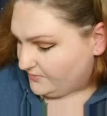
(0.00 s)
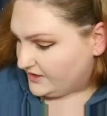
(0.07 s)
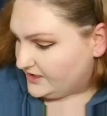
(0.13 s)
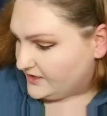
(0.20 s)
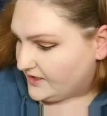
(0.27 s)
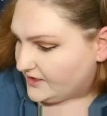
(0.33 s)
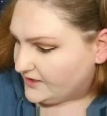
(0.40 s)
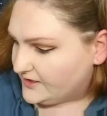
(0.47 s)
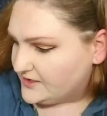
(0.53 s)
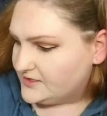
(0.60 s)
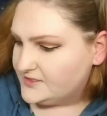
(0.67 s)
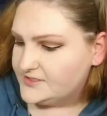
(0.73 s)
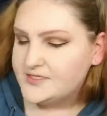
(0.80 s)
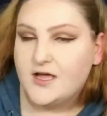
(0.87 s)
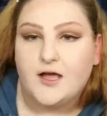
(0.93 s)

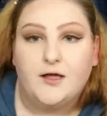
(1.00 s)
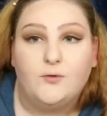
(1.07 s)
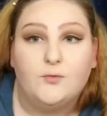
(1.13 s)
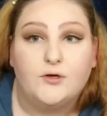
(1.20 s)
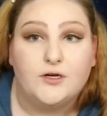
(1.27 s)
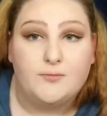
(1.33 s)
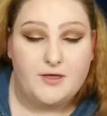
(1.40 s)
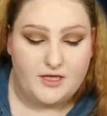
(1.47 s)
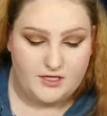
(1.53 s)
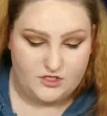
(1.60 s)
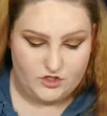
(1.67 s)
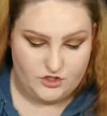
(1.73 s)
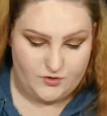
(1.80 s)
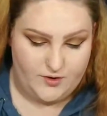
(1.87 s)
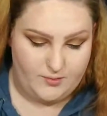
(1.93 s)
because I want to make
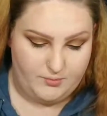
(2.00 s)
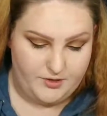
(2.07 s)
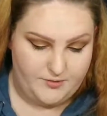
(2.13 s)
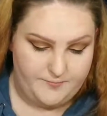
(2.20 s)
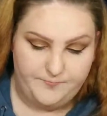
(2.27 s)
it show up.